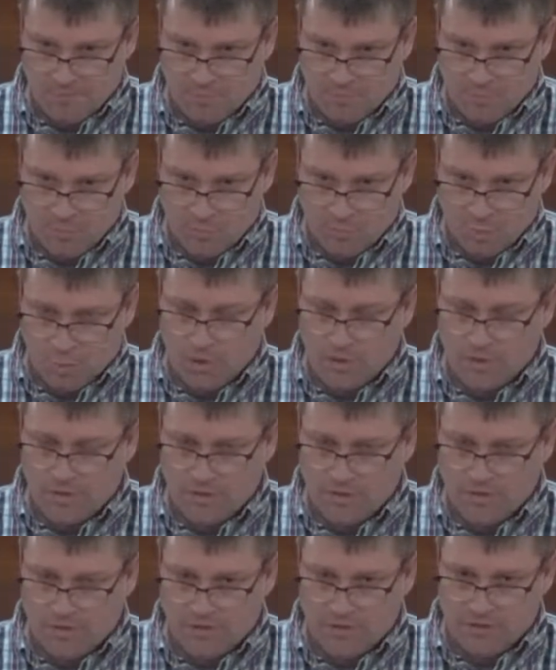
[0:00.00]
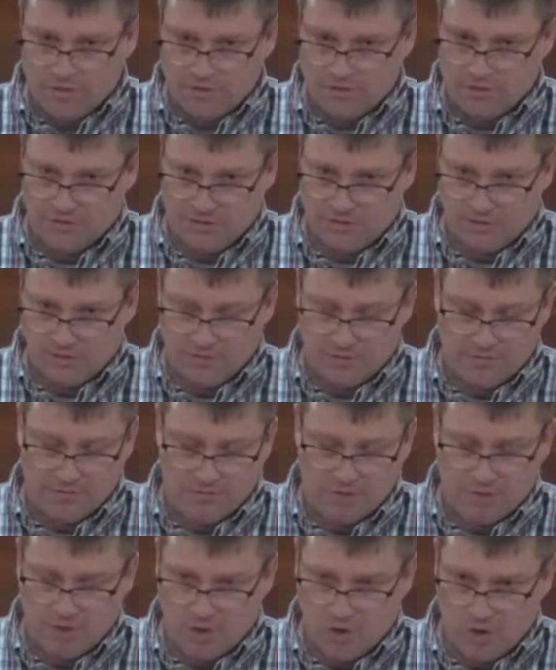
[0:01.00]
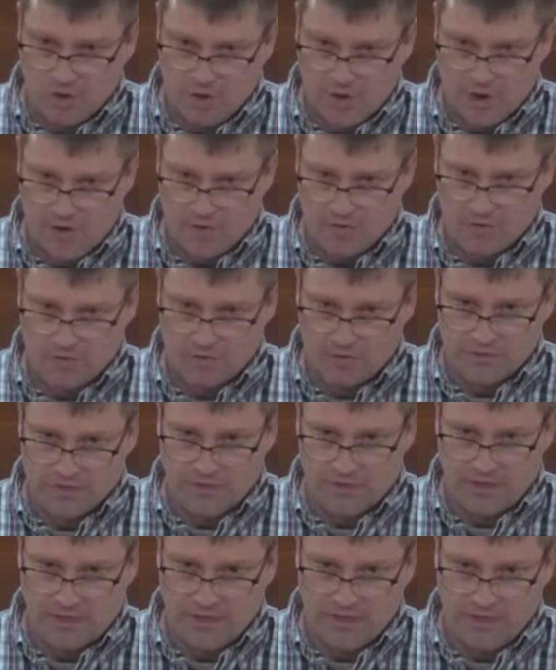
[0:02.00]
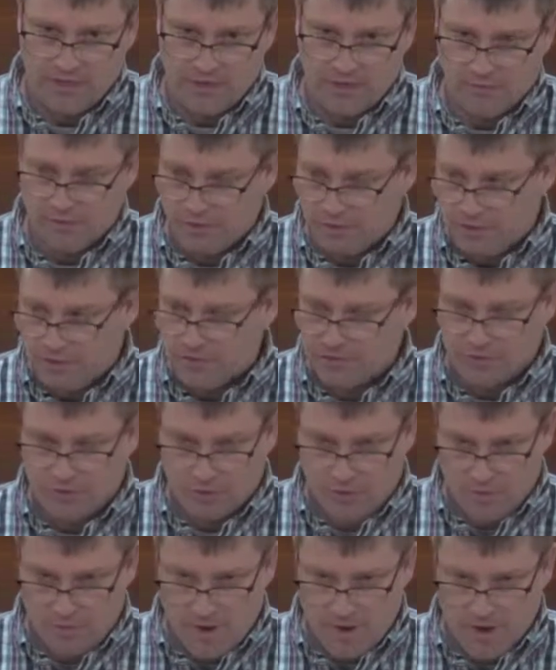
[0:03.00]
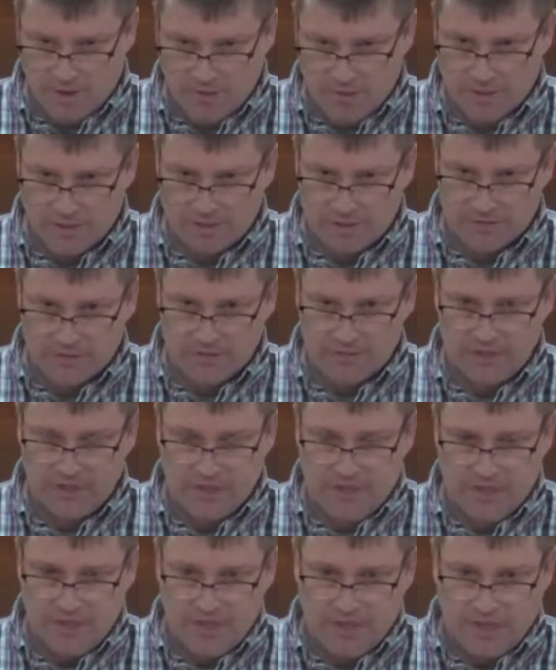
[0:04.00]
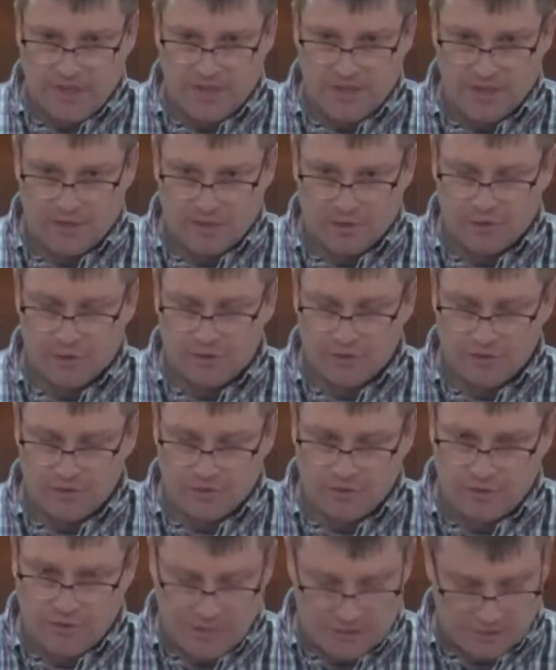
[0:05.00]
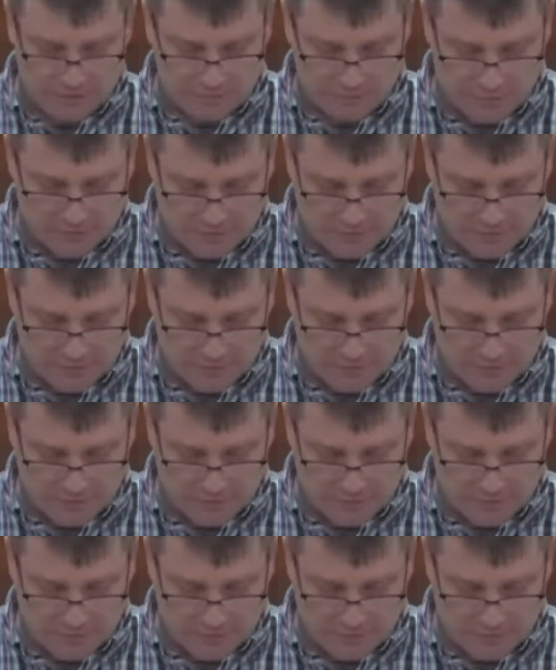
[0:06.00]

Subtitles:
working diligently, very long hours, and are very concerned about this and urging you to take this very